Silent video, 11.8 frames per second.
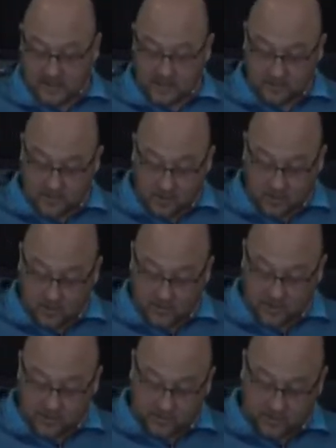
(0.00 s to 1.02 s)
and you
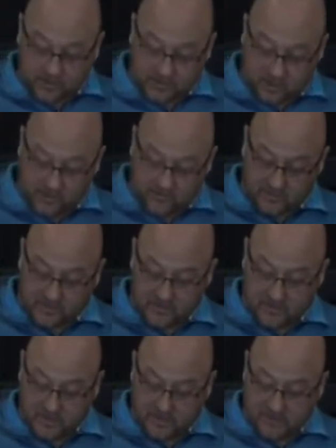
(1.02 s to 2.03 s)
know that your servant
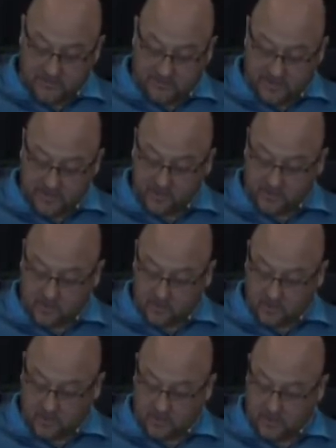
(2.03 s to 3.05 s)
feared the
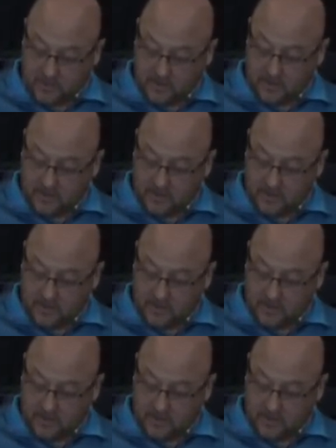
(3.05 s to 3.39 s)
Lord,